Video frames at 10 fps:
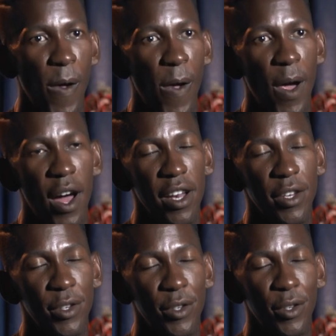uh, I
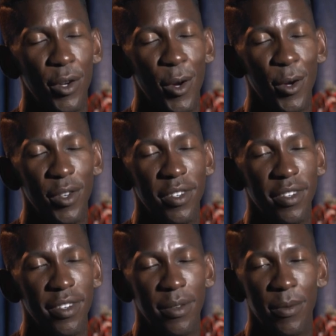don't
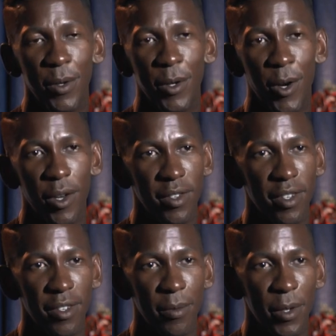feel
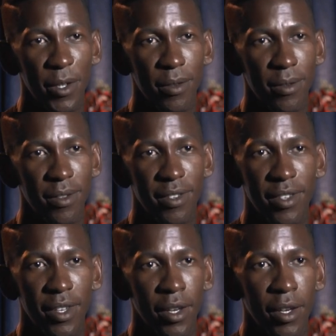conscience
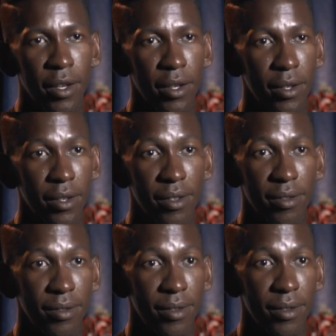because
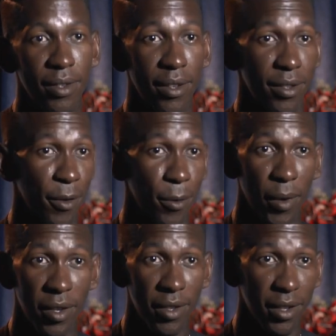that's the
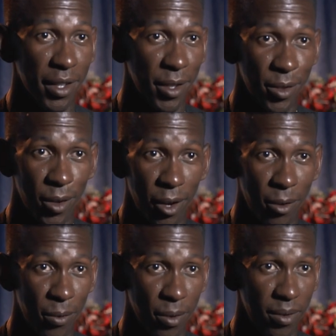information that Denise
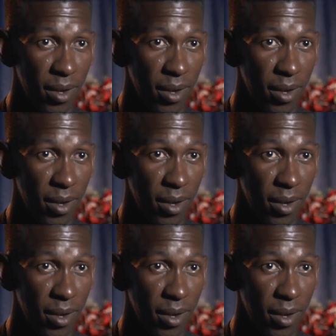asked for.